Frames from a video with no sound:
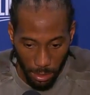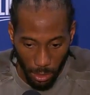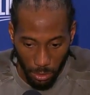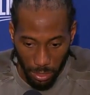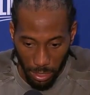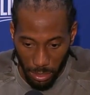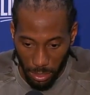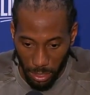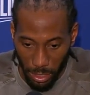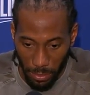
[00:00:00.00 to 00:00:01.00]
No
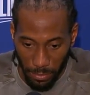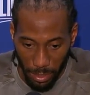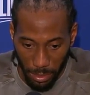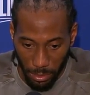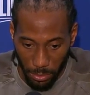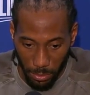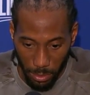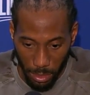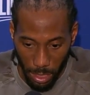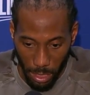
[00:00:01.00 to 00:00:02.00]
transition defense.
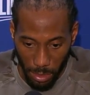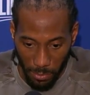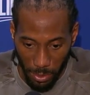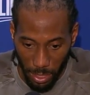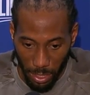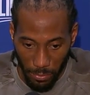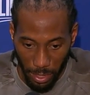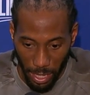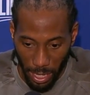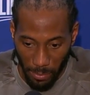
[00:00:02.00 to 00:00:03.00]
At the
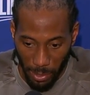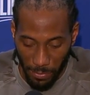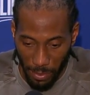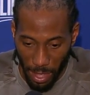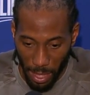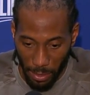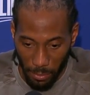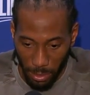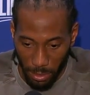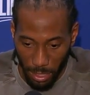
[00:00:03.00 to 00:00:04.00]
Denver game, up
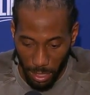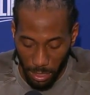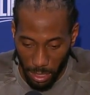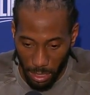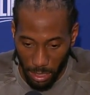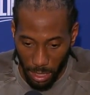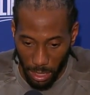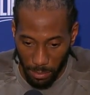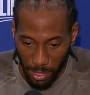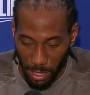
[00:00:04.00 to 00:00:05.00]
5 or 6 at the
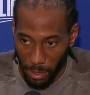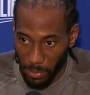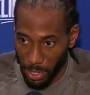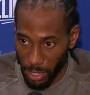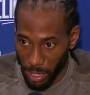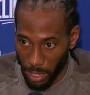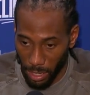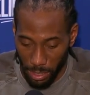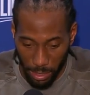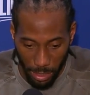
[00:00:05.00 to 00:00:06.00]
time, they come down and
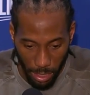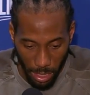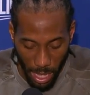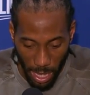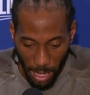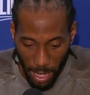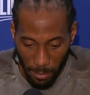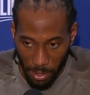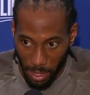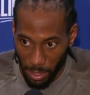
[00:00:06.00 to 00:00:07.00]
get a
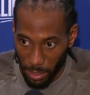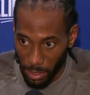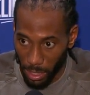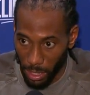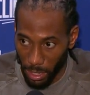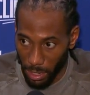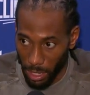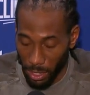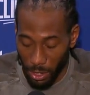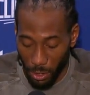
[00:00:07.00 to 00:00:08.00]
lob dunk
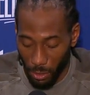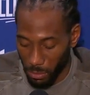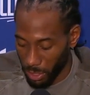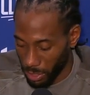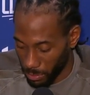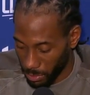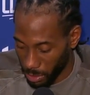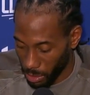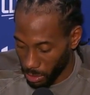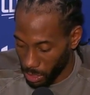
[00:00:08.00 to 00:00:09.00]
in their home gym.
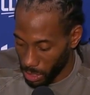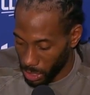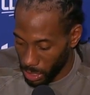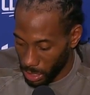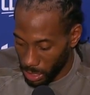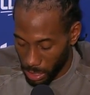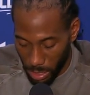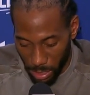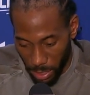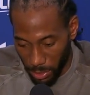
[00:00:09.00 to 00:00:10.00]
So
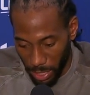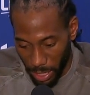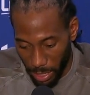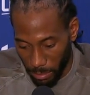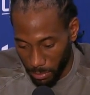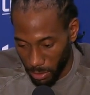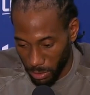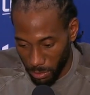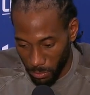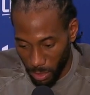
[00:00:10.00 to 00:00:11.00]
And in other
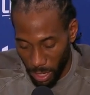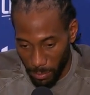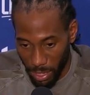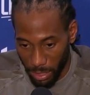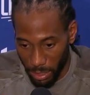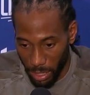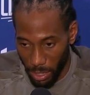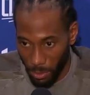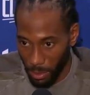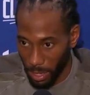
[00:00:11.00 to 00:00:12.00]
games, we're not boxing
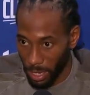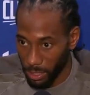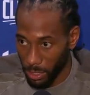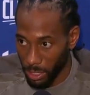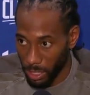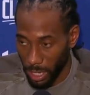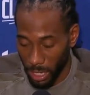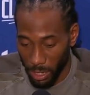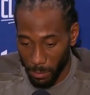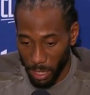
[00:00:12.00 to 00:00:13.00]
out. Guys aren't
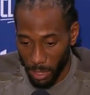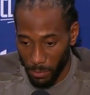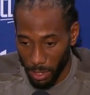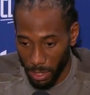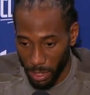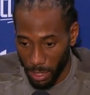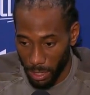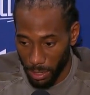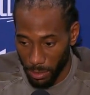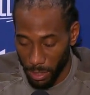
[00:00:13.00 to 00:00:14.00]
checking their man, running
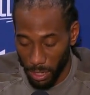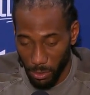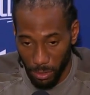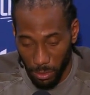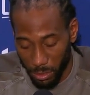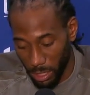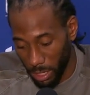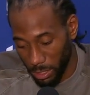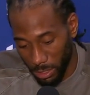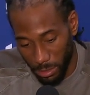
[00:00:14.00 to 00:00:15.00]
in, not doing
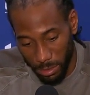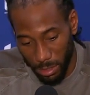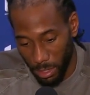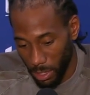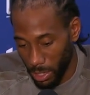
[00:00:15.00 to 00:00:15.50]
rotations.